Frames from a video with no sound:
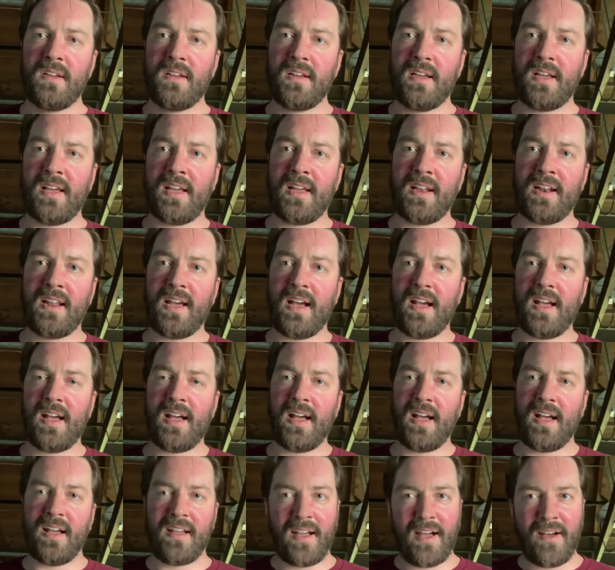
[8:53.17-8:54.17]
And
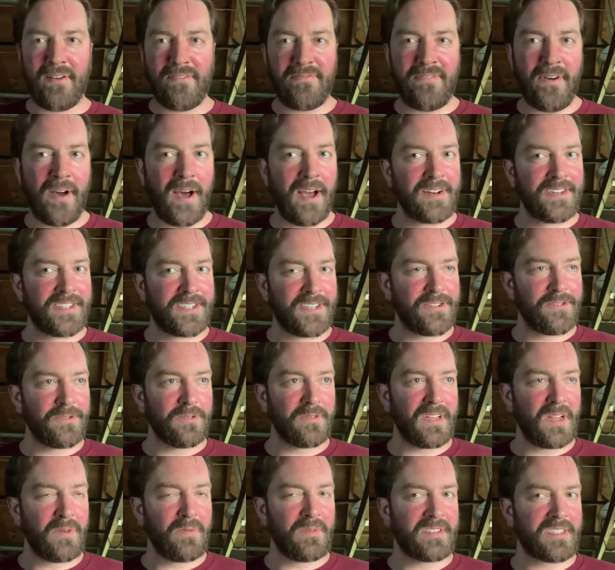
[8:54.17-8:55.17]
I find
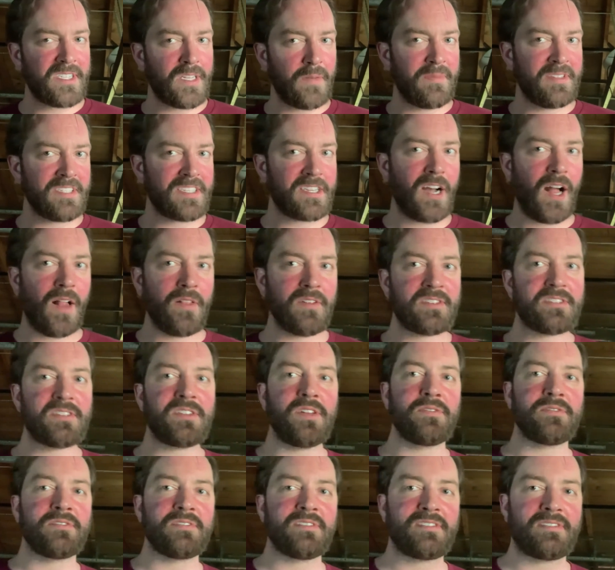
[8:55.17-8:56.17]
generally with Simmons College
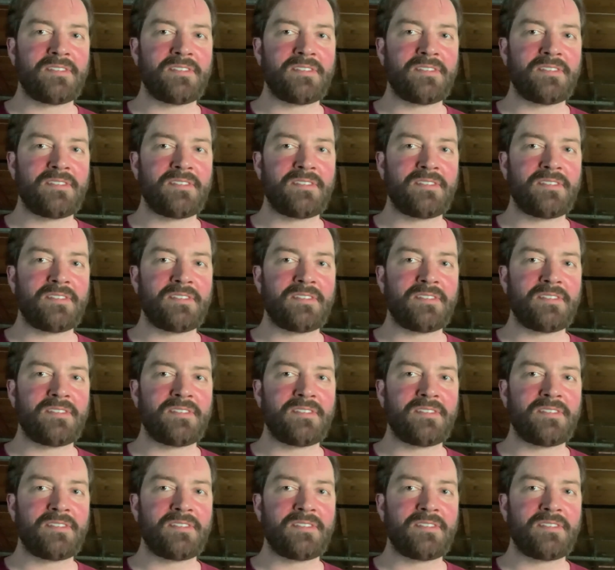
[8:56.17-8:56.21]
students,